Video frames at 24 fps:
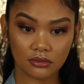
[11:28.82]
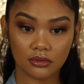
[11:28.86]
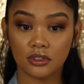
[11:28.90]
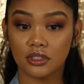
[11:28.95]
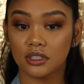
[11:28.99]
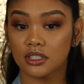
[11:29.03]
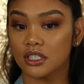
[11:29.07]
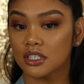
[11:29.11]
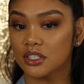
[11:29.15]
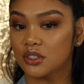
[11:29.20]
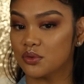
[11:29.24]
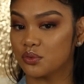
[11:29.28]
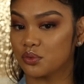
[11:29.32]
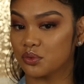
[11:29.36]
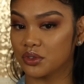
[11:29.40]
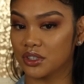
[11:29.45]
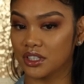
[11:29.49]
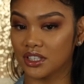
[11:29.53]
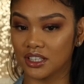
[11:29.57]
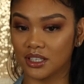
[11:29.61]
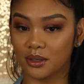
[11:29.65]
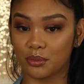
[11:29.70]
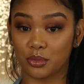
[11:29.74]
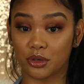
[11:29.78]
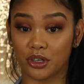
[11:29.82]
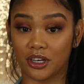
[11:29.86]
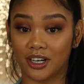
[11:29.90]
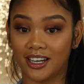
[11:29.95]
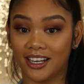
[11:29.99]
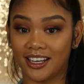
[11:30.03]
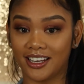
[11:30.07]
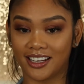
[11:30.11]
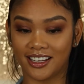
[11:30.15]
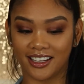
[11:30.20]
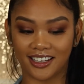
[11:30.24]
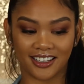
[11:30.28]
this is really
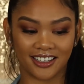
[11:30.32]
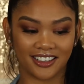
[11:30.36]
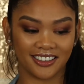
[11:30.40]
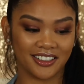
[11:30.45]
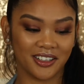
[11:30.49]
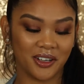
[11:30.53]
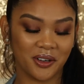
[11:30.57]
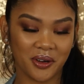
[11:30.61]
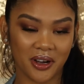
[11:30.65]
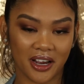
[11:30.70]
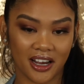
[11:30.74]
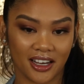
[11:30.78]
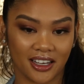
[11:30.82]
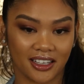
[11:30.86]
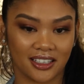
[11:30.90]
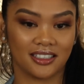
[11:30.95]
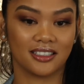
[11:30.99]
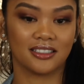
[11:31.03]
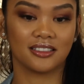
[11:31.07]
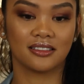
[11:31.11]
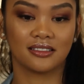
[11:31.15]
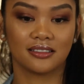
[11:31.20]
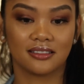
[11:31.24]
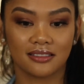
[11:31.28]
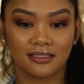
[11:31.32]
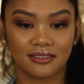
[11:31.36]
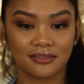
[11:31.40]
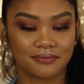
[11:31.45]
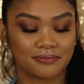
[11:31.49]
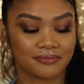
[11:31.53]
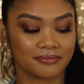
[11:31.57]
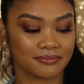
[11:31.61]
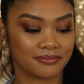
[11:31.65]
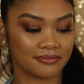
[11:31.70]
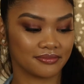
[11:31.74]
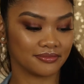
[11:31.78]
pretty. Okay,
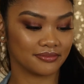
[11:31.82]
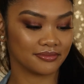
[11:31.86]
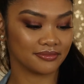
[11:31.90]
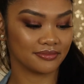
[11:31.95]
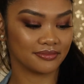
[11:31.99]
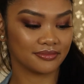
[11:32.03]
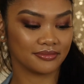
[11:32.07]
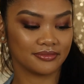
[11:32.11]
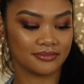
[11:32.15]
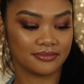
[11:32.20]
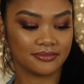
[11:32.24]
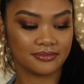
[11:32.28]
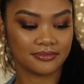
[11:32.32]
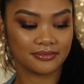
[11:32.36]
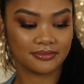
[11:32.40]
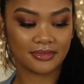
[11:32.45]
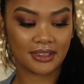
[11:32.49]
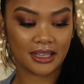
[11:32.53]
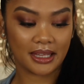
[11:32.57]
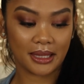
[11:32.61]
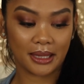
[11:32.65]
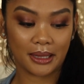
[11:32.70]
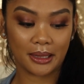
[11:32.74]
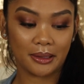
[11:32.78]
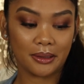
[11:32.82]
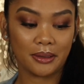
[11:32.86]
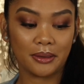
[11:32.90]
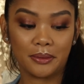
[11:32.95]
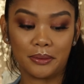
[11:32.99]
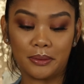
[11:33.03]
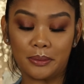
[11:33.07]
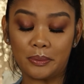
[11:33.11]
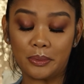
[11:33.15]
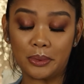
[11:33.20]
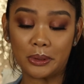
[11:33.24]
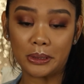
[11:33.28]

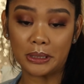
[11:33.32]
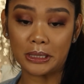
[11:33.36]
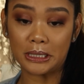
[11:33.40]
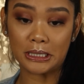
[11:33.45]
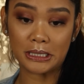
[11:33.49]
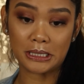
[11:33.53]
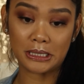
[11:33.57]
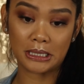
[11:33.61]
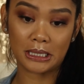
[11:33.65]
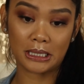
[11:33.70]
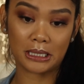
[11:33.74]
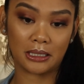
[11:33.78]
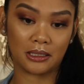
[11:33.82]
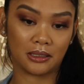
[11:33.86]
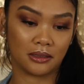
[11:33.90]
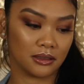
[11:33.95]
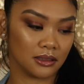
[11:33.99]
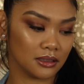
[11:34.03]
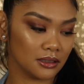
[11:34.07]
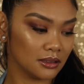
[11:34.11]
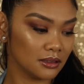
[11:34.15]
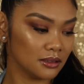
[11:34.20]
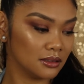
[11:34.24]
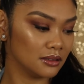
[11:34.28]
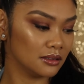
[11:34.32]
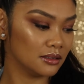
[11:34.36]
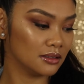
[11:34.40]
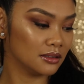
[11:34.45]
let me put this down.